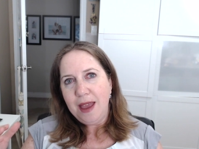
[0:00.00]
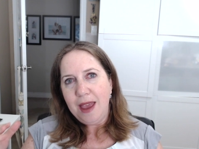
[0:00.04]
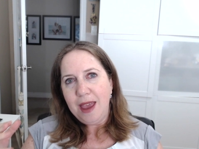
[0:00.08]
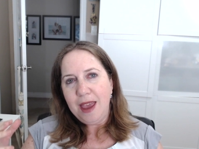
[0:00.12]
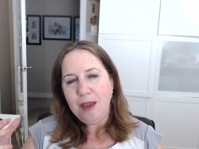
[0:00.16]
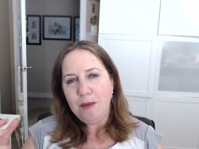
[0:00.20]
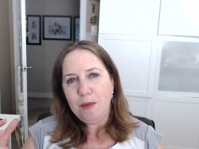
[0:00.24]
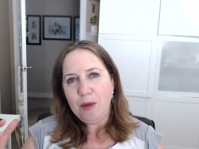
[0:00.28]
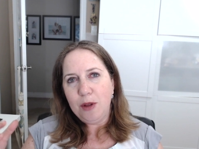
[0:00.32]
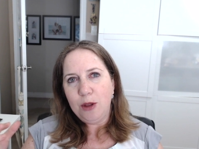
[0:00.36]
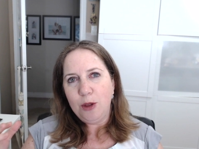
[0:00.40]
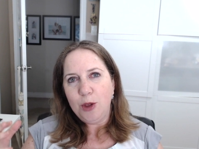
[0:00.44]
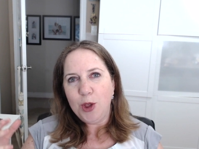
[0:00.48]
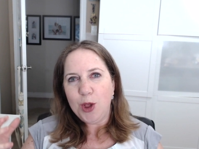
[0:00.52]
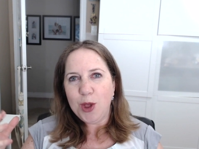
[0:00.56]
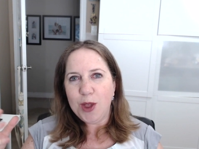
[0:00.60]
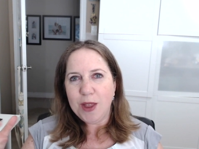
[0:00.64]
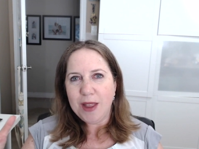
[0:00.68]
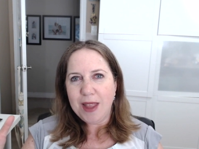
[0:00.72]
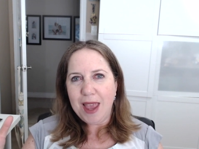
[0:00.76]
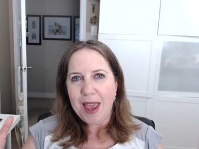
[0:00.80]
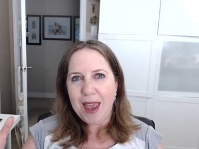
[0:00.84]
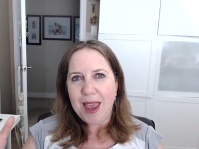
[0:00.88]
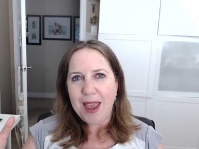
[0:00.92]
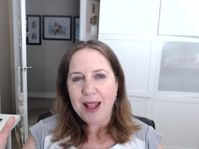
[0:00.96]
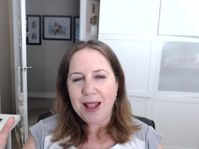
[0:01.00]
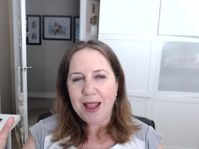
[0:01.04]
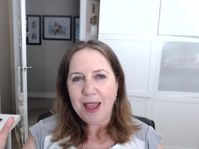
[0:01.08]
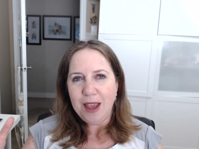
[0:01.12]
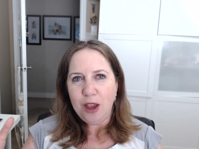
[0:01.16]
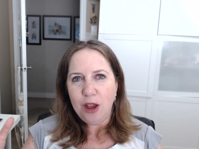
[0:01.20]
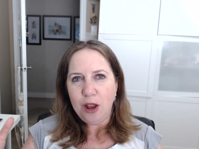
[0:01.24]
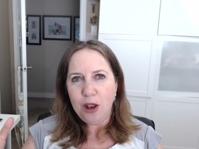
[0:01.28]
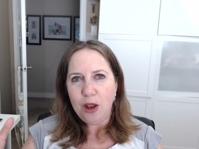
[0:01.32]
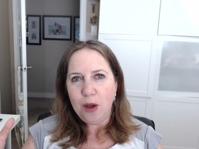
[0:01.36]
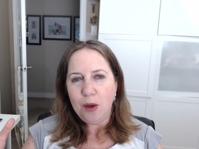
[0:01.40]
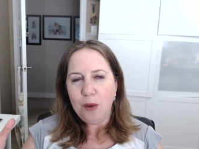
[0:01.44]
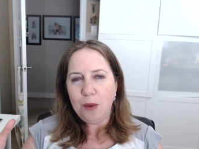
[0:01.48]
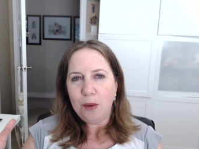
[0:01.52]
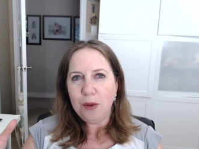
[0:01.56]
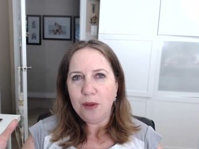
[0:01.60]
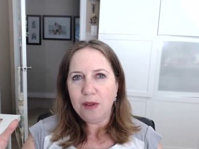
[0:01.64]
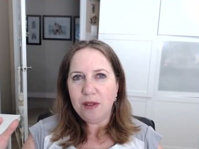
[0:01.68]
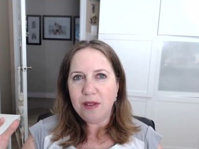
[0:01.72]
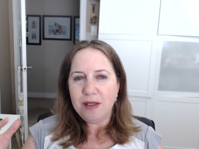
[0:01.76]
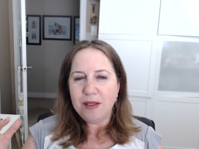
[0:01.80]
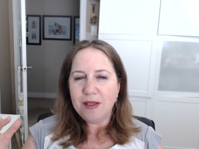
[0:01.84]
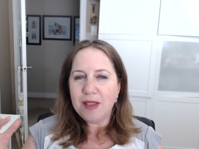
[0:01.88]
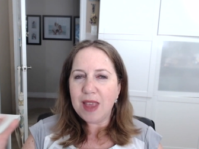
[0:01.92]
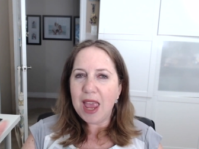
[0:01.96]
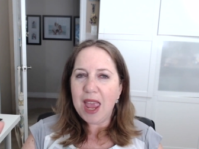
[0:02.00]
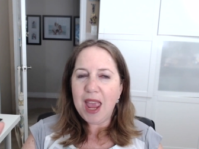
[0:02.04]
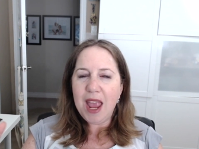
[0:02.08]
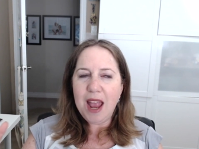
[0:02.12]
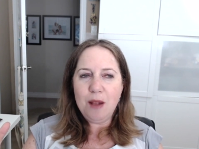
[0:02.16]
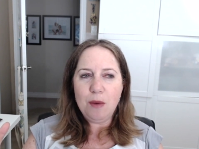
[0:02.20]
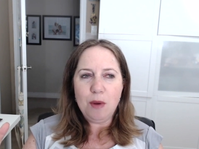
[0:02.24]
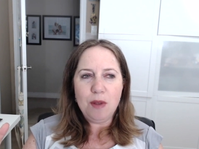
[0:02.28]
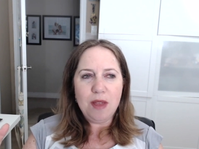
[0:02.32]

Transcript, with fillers: able to stay, like, you know, sane